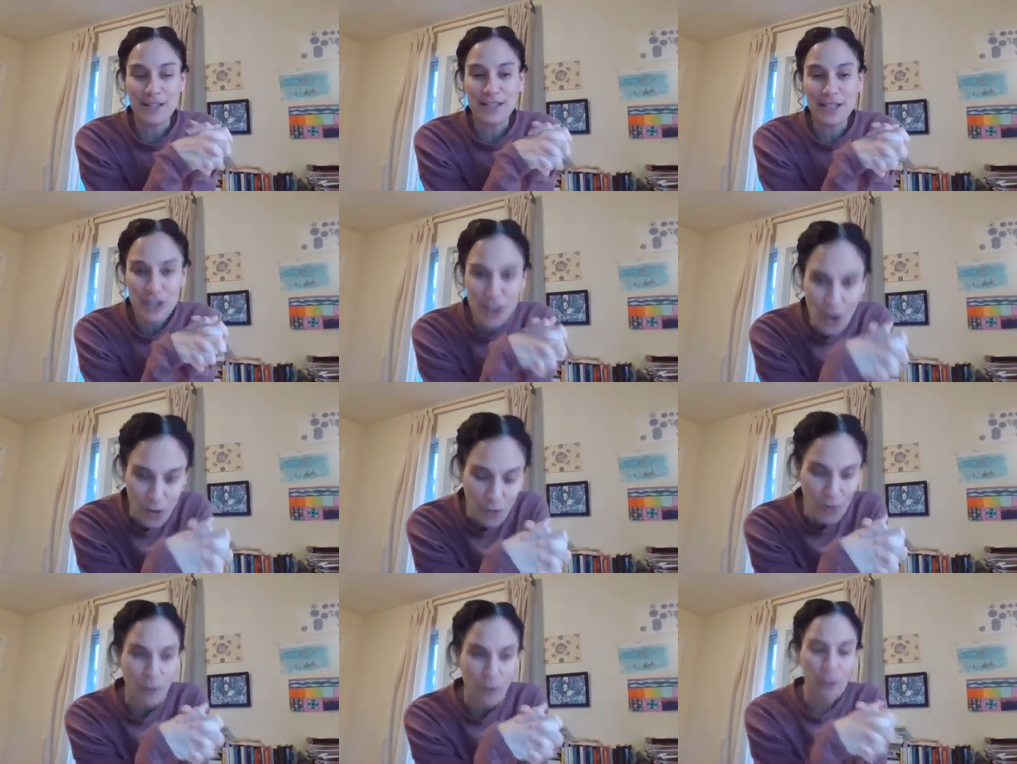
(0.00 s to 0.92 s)
So
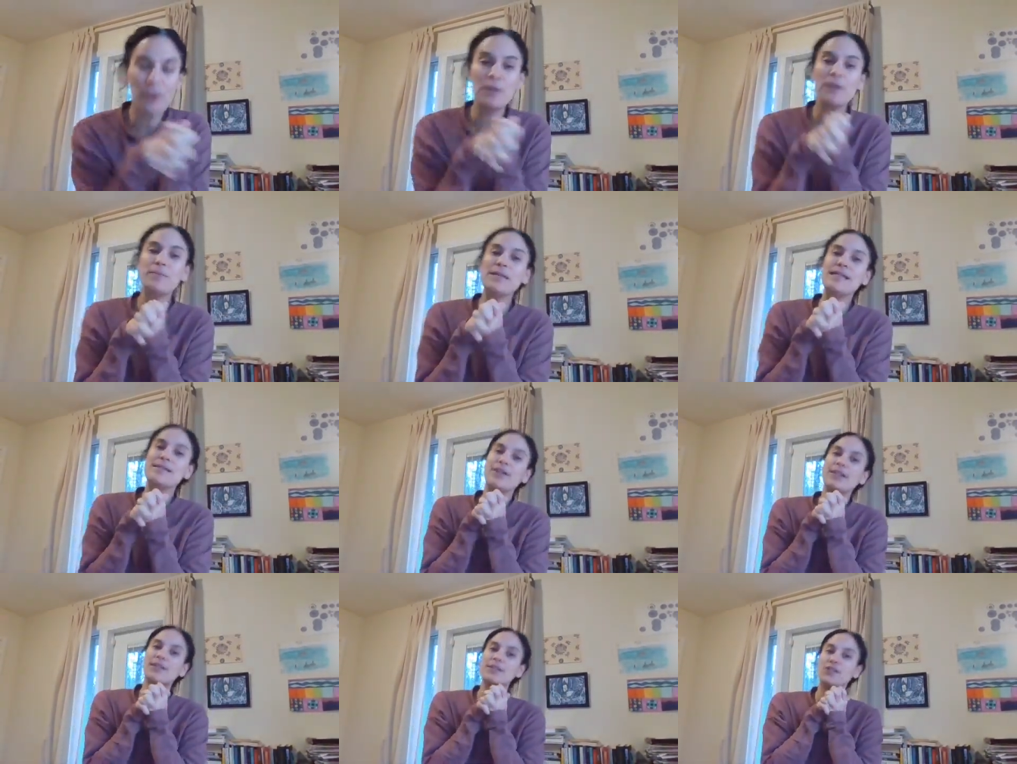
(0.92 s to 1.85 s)
we will be
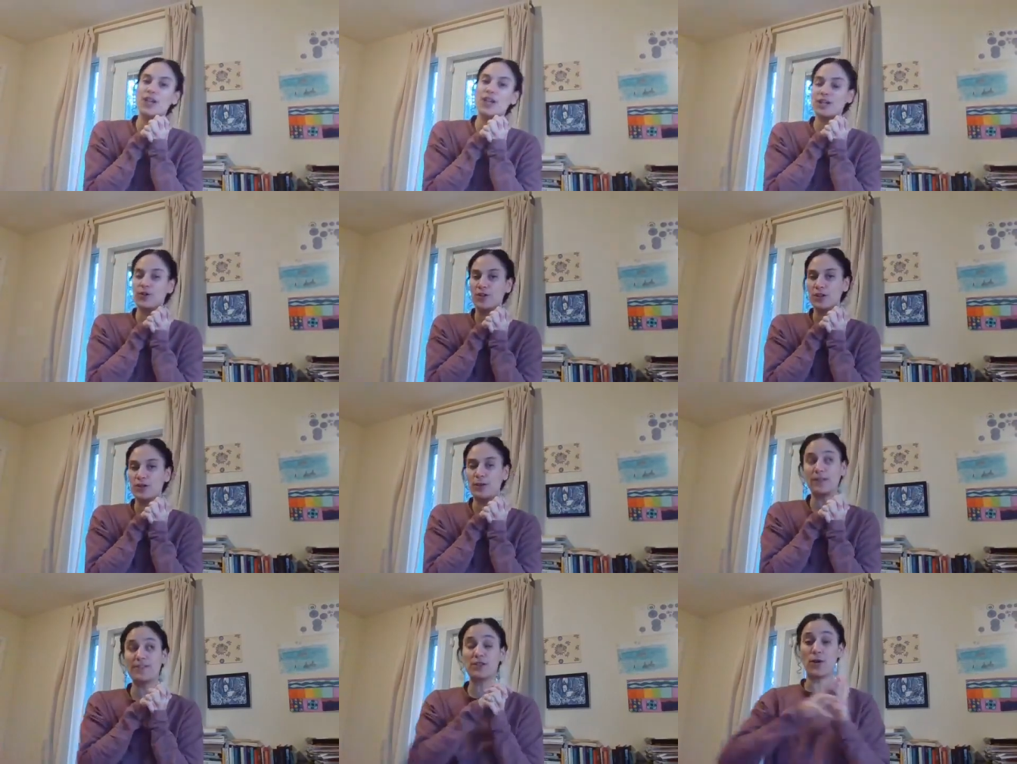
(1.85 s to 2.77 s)
starting January
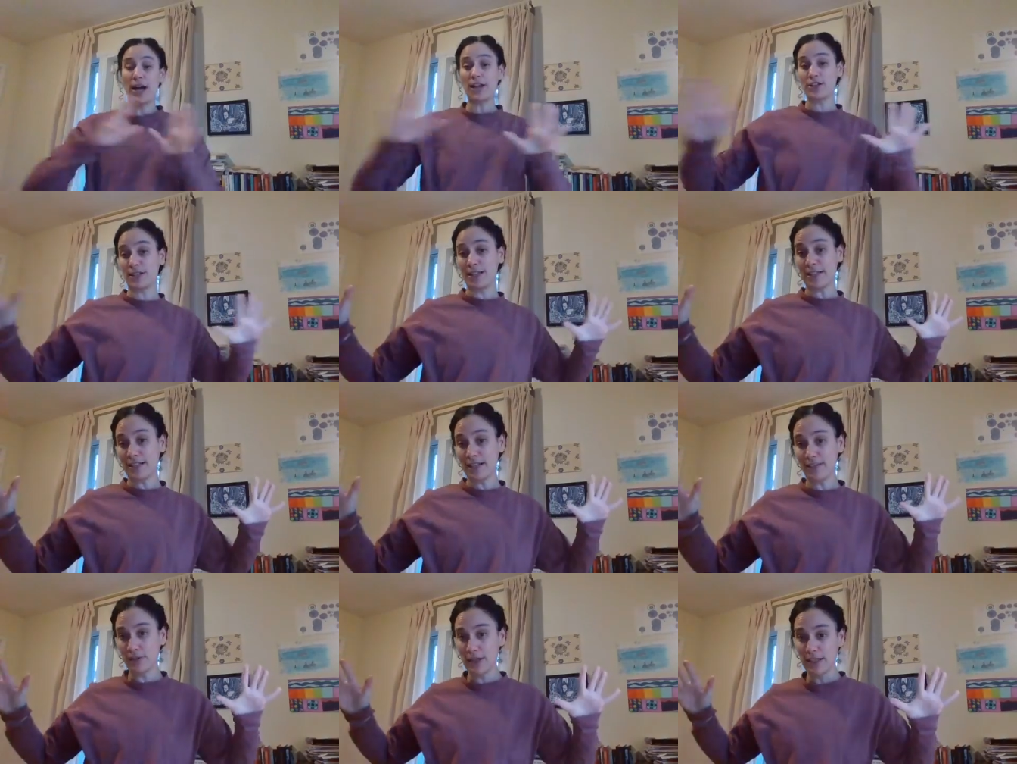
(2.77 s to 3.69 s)
20th. So actually, that can
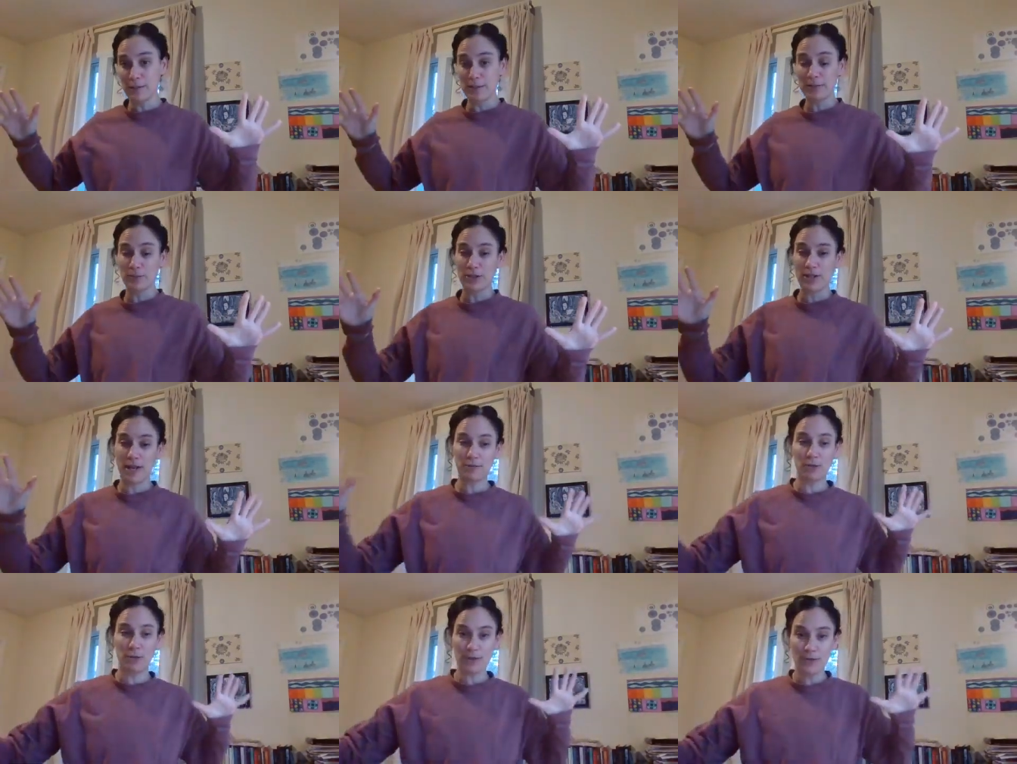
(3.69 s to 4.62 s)
give you a little bit more time
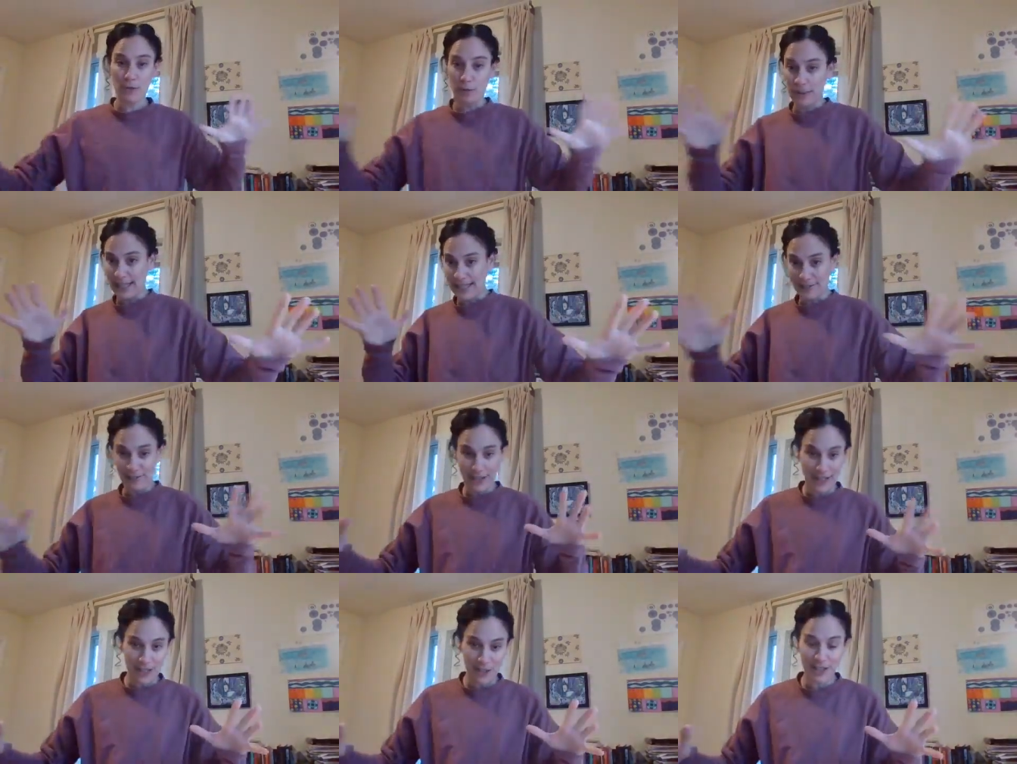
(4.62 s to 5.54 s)
to also plan
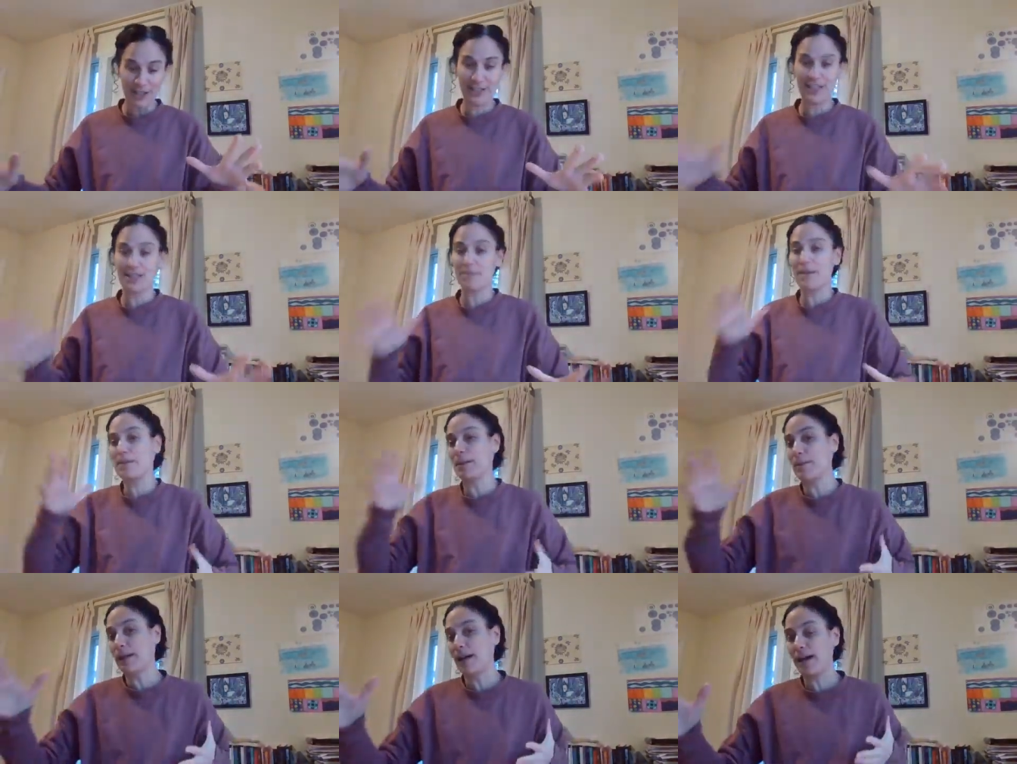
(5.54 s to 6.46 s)
financially and maybe
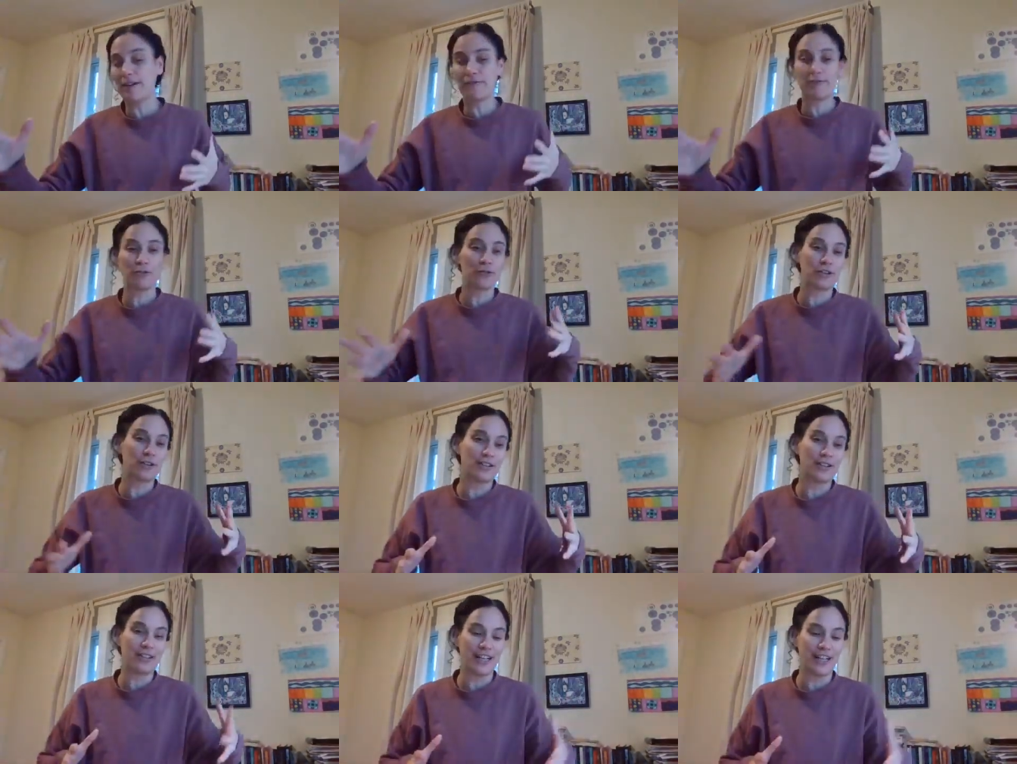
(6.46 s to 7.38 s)
apply for
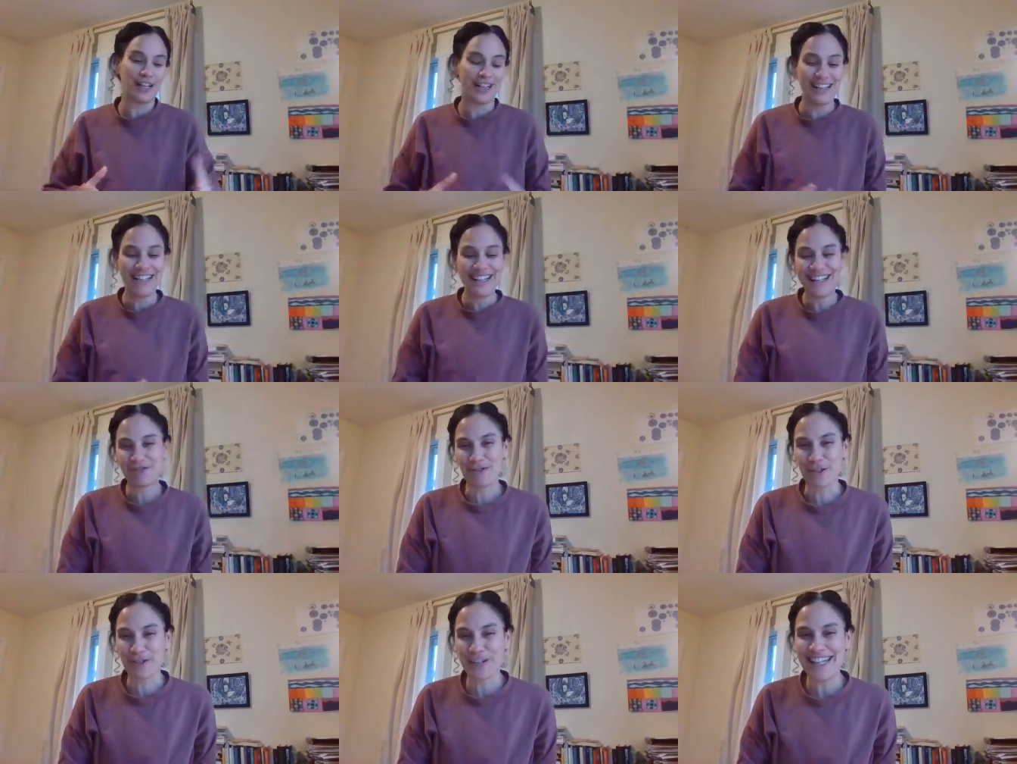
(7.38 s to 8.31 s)

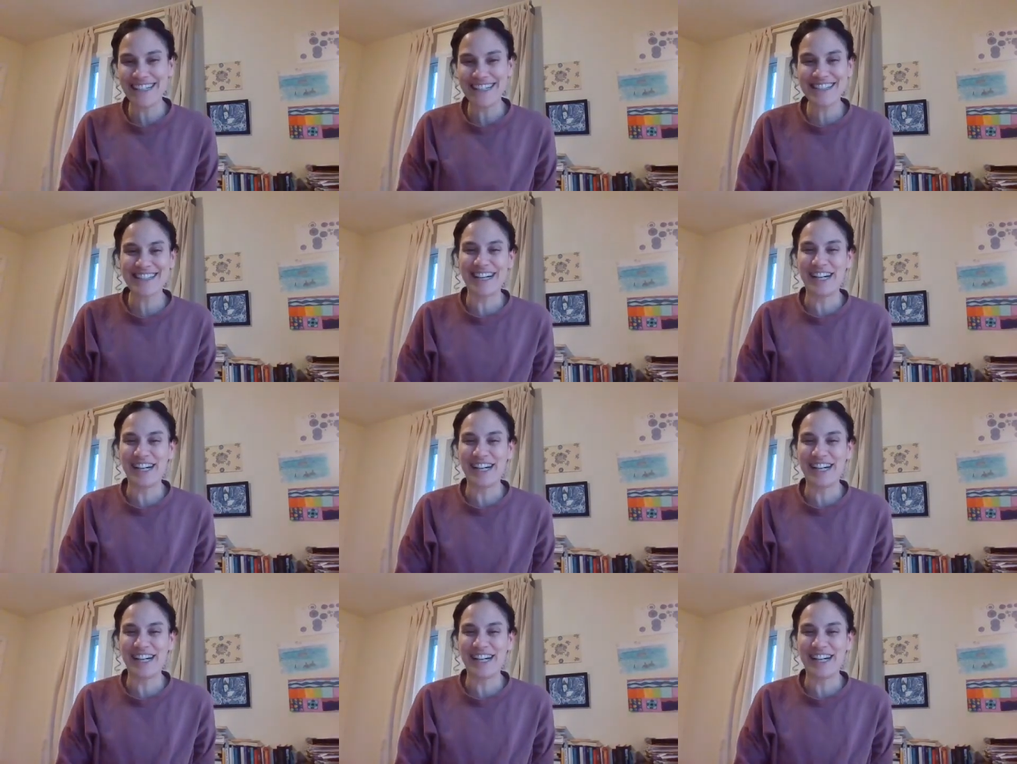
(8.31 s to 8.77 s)
grants,